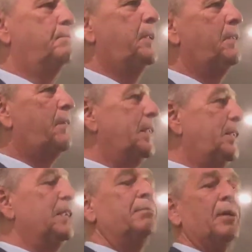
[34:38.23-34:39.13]
But if I
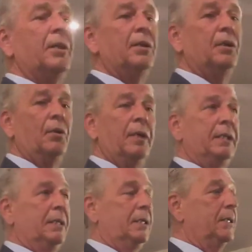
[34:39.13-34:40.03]
see a brother
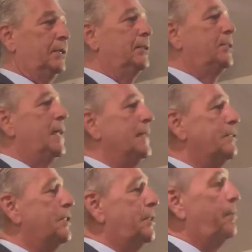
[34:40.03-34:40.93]
going to a dangerous